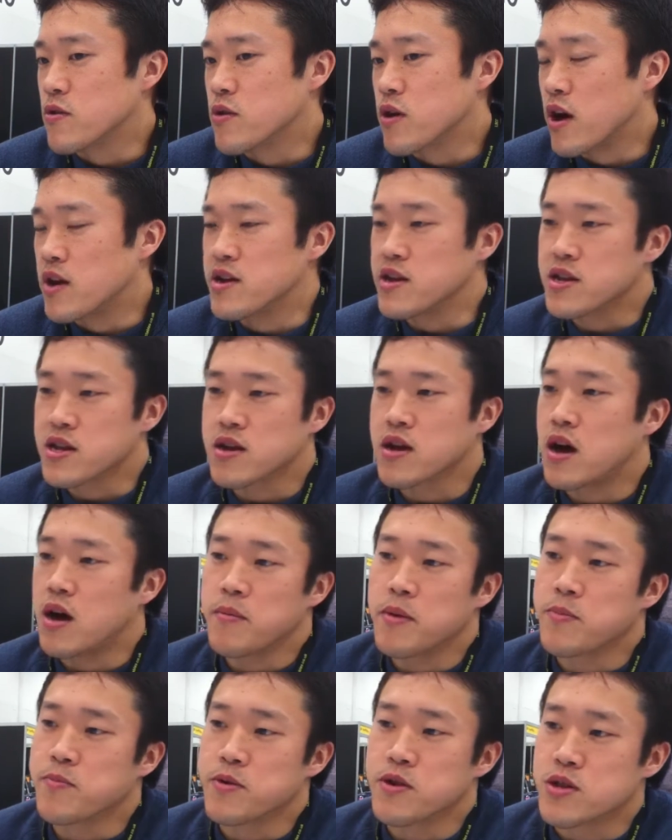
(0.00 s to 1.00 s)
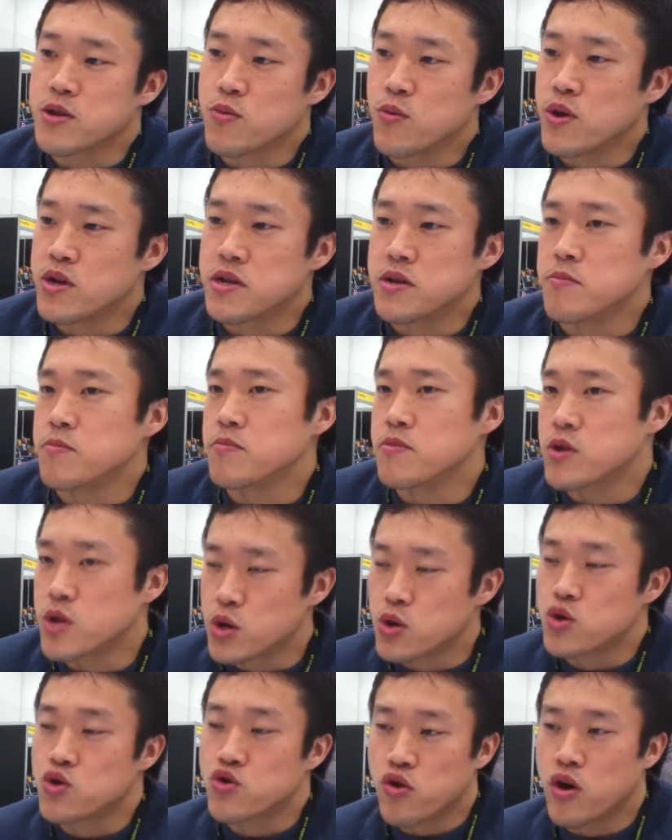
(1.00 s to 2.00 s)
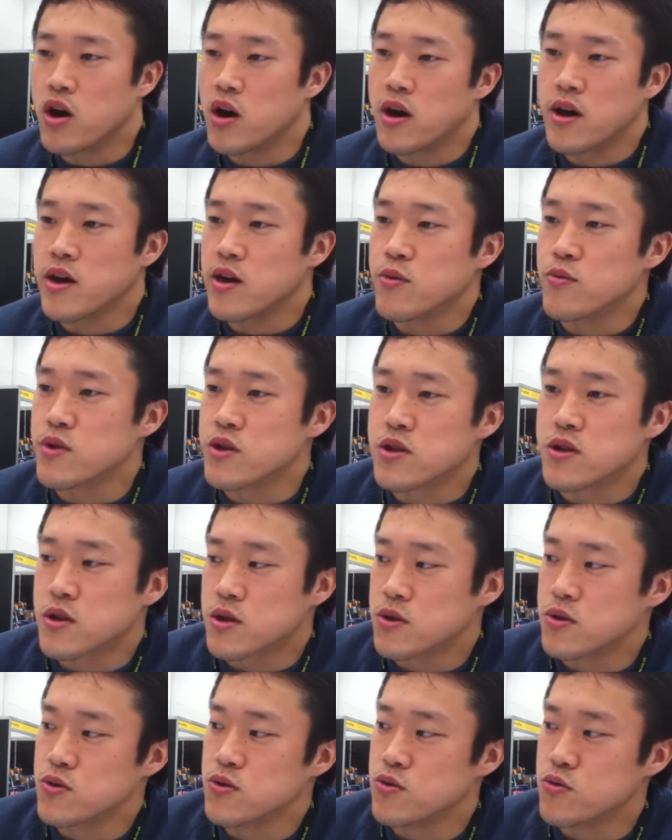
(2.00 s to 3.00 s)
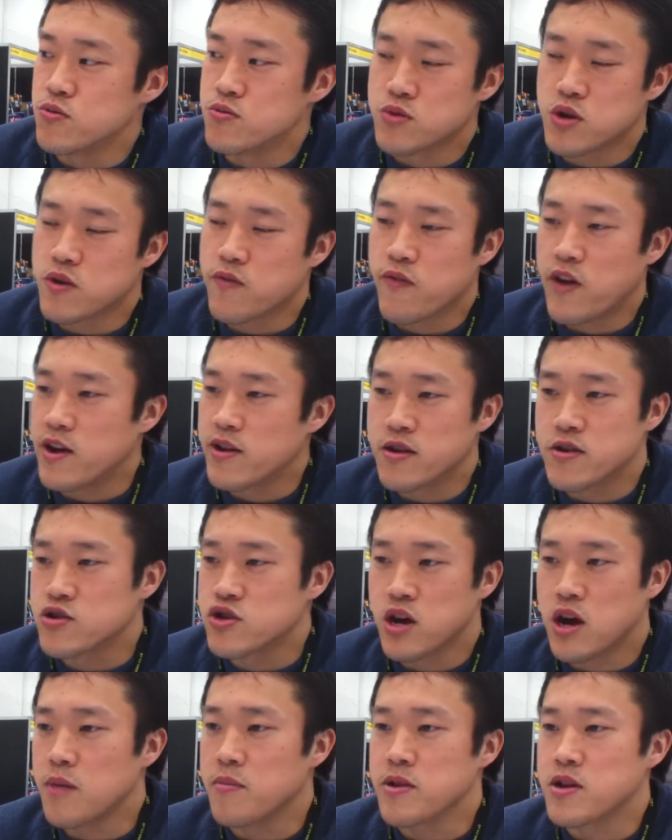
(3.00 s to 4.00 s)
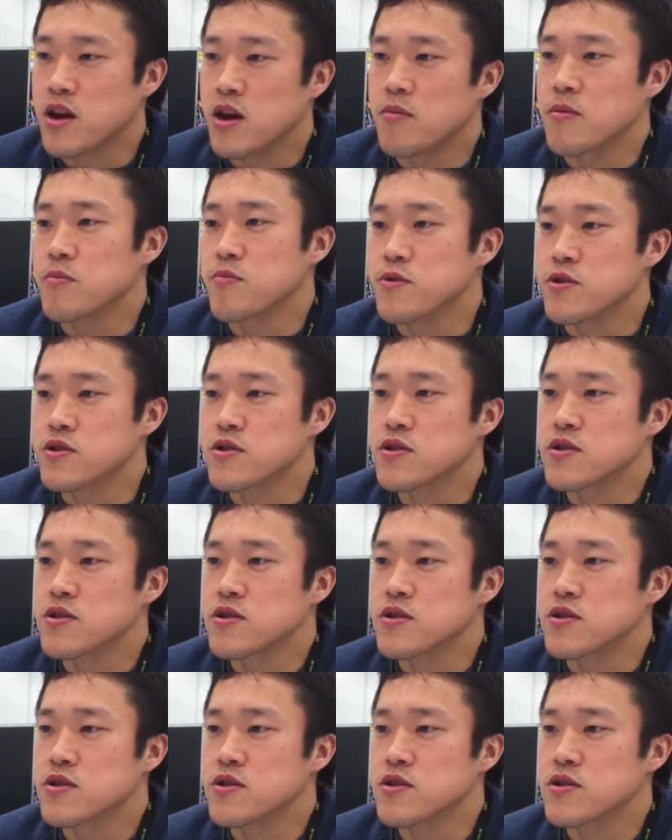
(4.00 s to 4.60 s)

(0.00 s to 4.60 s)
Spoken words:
got into comic books, it wasn't to draw; it was to just find a job in comic books.